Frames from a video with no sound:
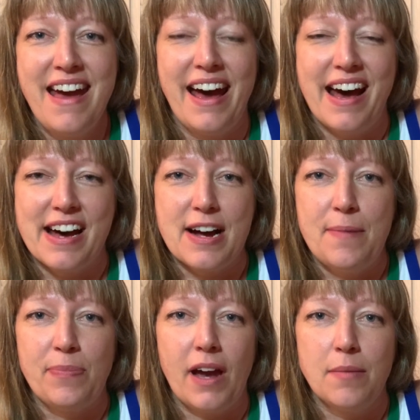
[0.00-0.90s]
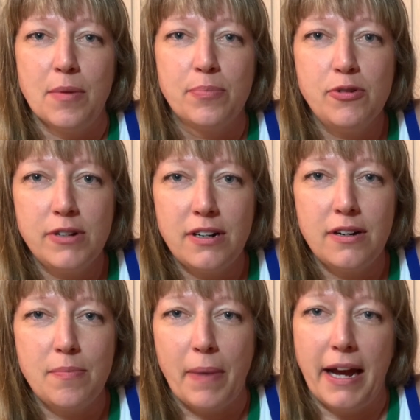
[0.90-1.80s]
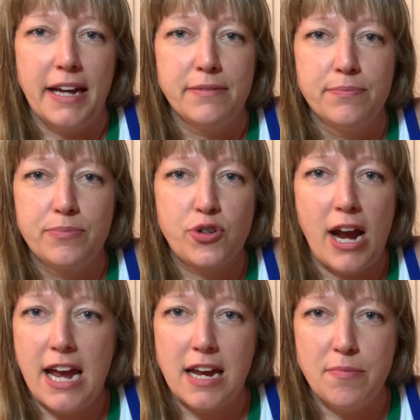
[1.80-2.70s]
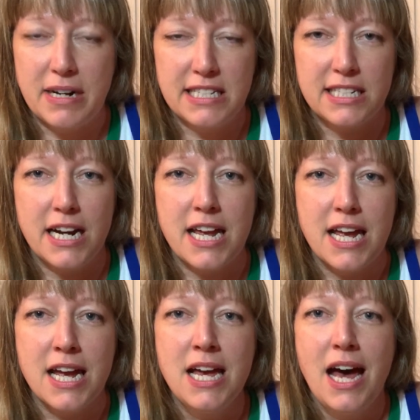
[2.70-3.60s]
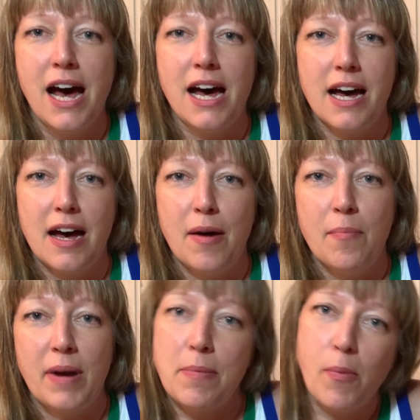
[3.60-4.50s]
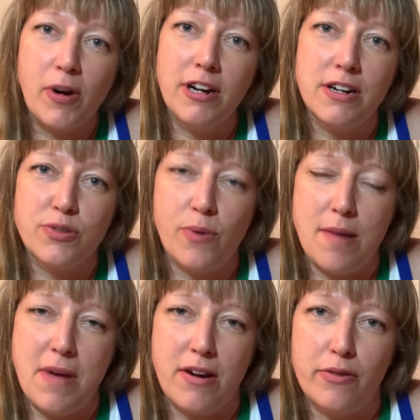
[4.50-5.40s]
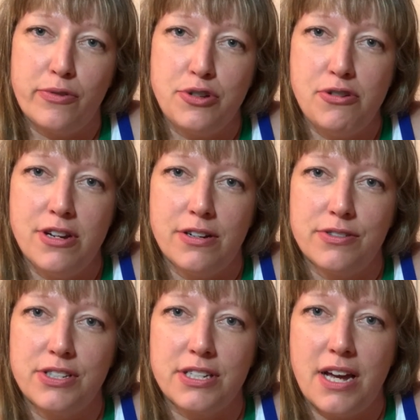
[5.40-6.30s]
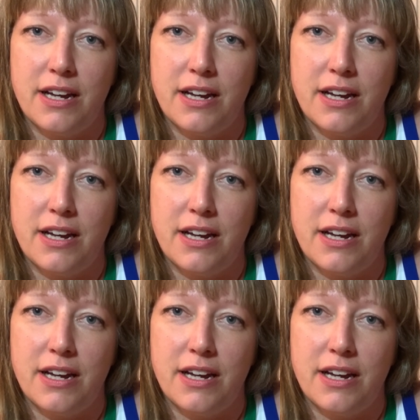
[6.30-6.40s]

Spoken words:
I'm a brewer by trade, by study, but I've been working as a winemaker for 2 years.